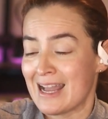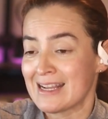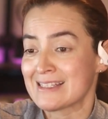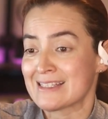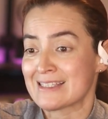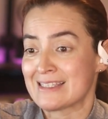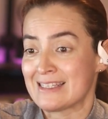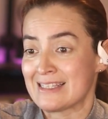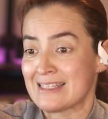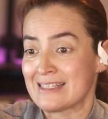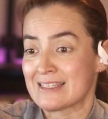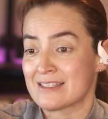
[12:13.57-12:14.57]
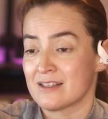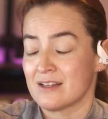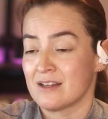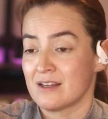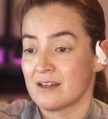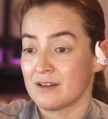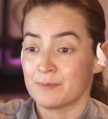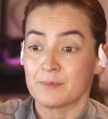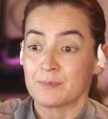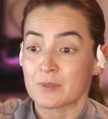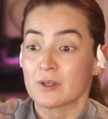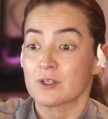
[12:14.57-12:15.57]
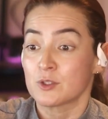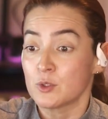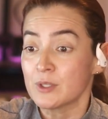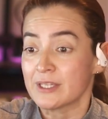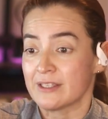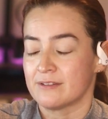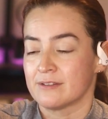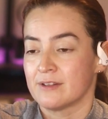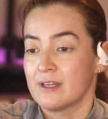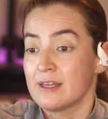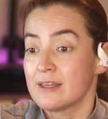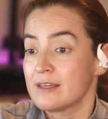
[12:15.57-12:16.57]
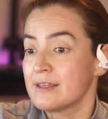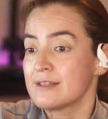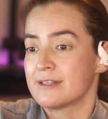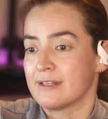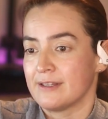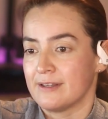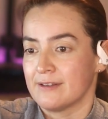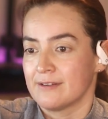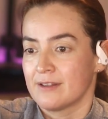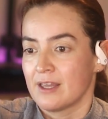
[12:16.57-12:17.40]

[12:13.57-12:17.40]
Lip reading: access this toolkit easily.